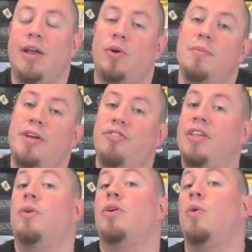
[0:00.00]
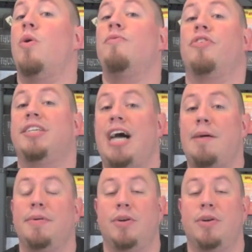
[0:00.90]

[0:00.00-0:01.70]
in order to make sure they don't go over the top